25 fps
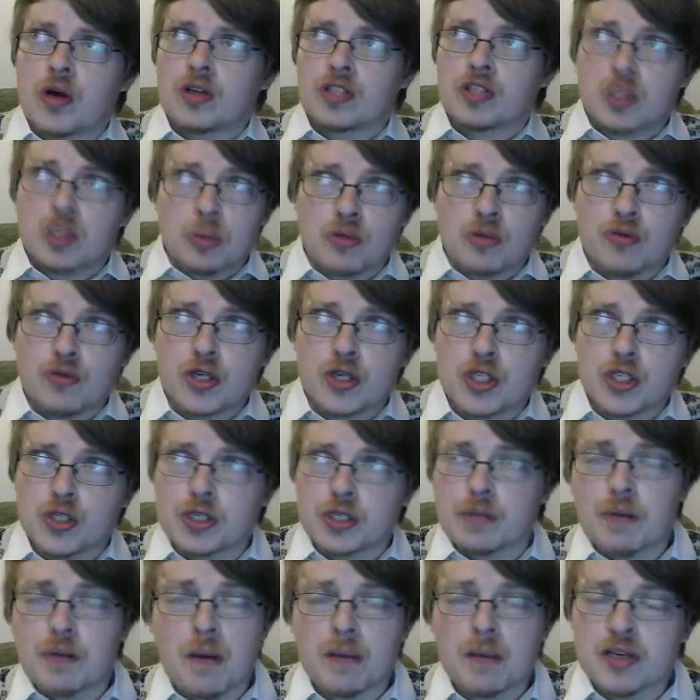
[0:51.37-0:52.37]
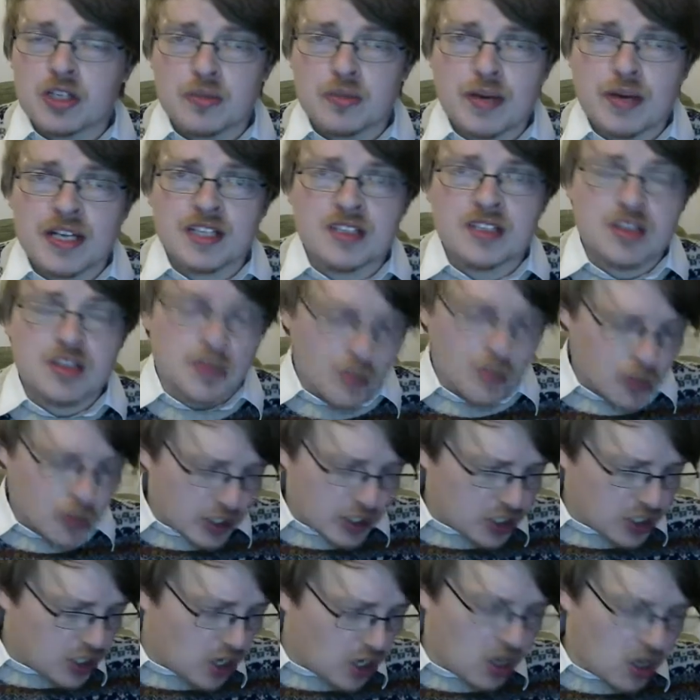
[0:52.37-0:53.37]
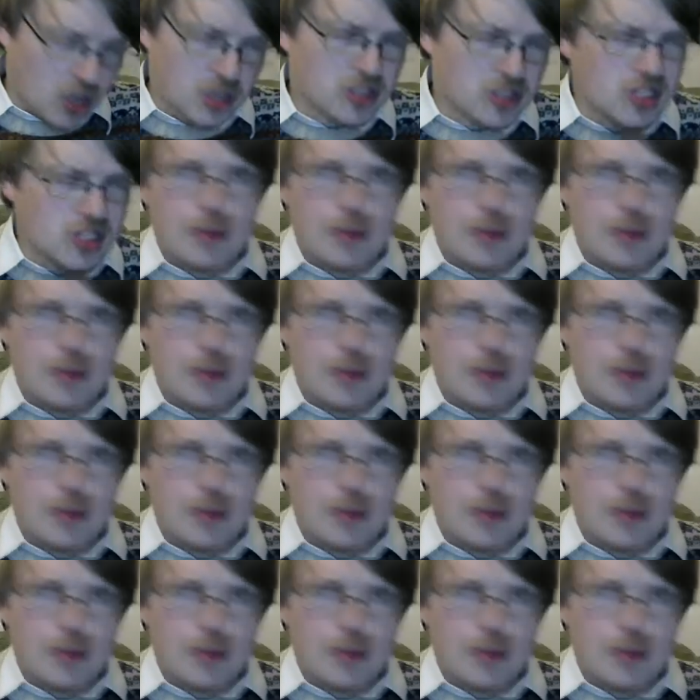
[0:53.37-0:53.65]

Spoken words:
some of which are in the public domain, some of which aren't.